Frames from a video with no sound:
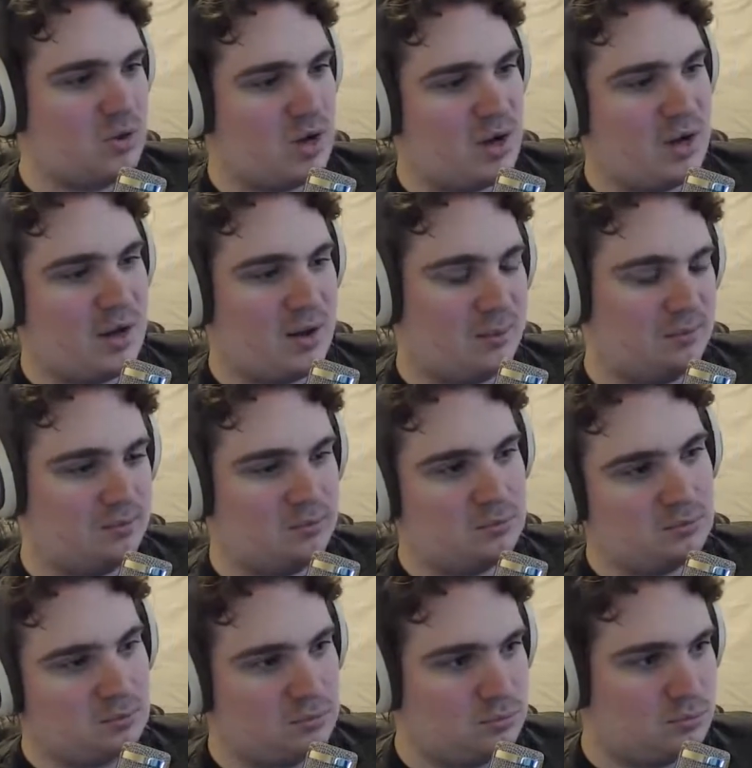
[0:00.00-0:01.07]

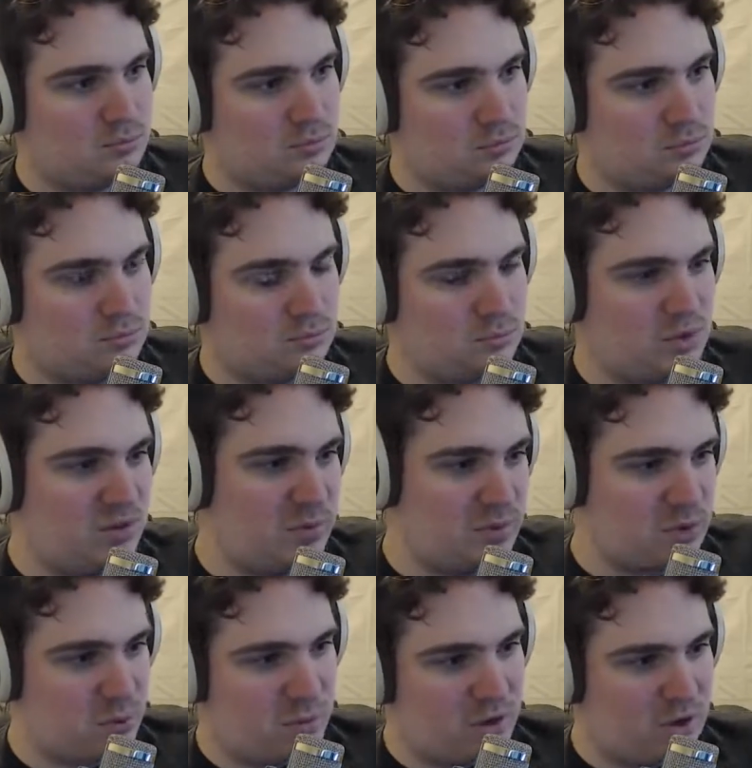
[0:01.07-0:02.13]
Infamous
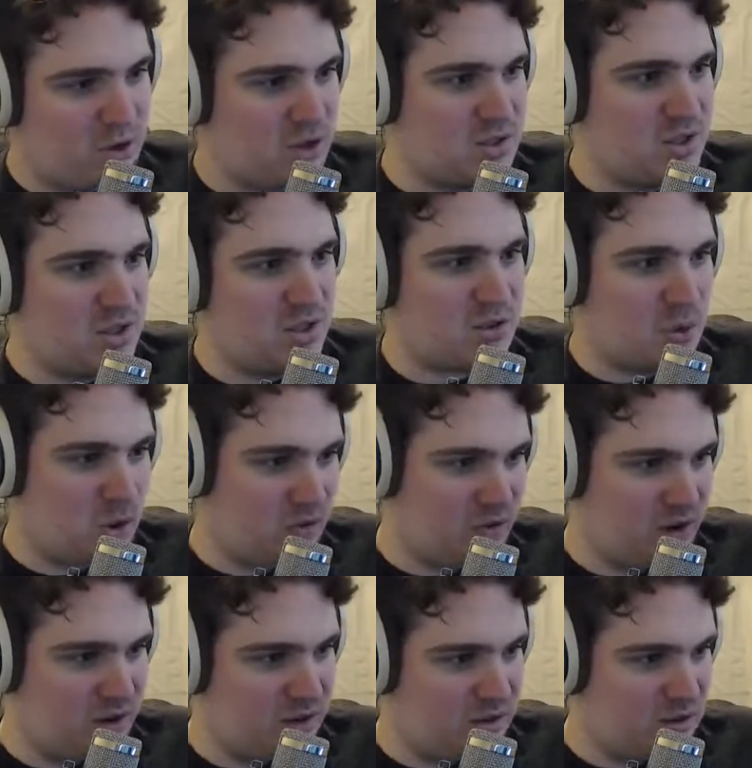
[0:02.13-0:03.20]
doing pretty good. Then they throw a
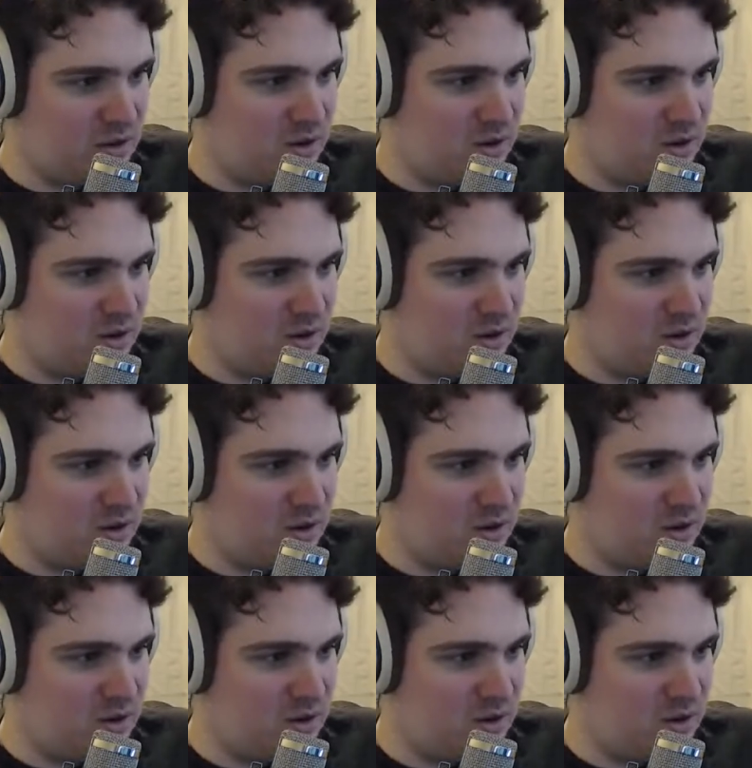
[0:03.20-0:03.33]
fight.